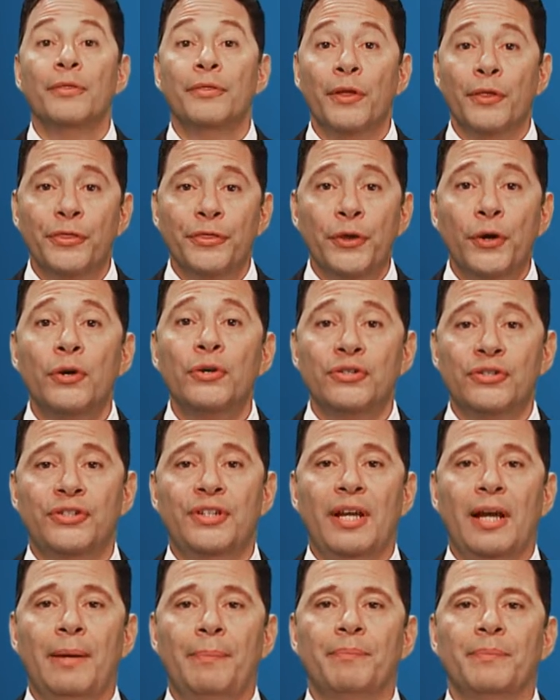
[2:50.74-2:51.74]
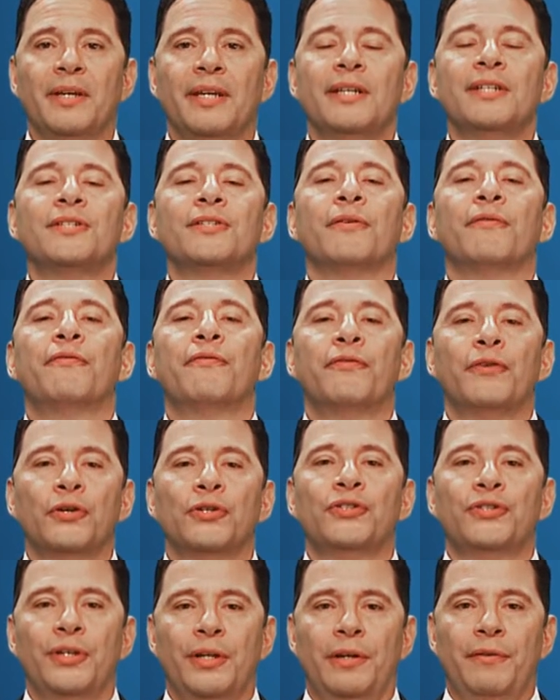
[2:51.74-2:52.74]
The third step is the
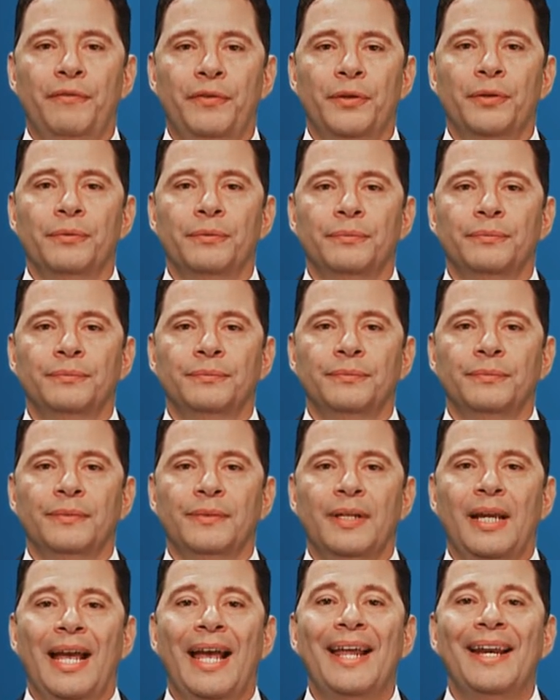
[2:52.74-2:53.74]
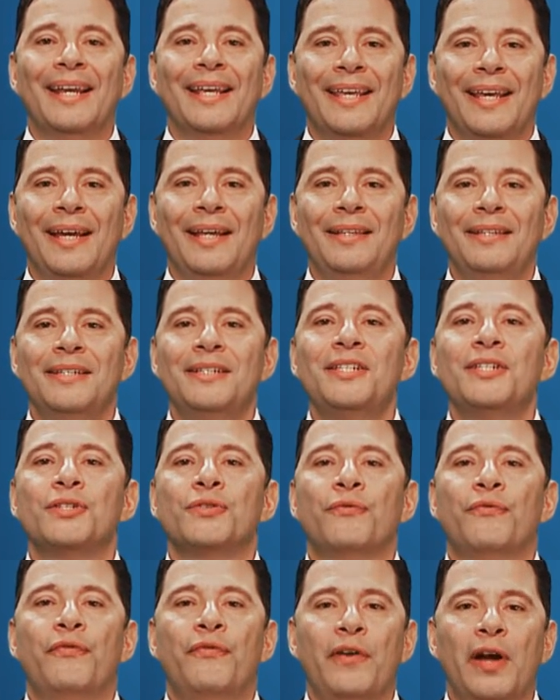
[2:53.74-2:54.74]
first interview. And again, this
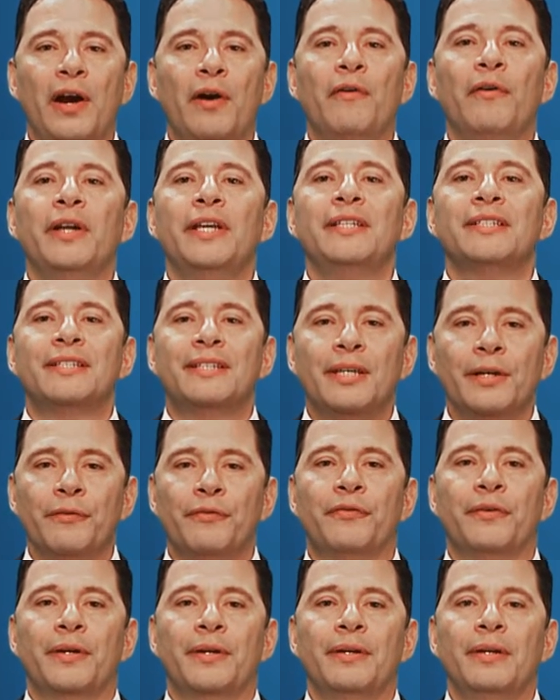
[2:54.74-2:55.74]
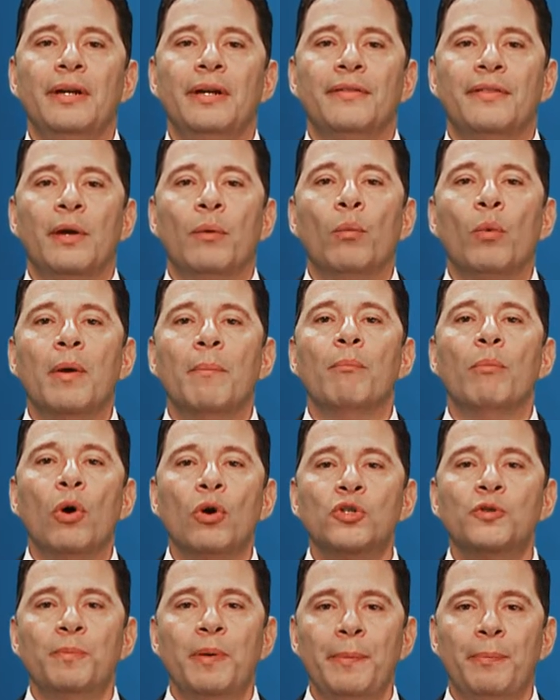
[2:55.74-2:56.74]
is very different than what
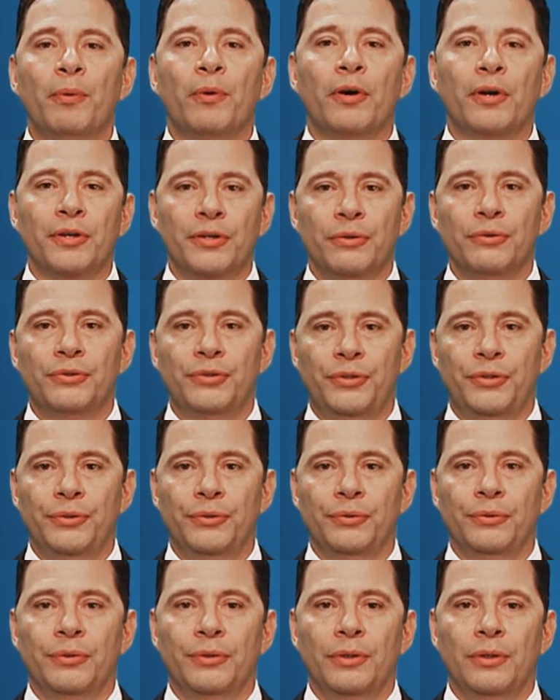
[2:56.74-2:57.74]
most people are used to.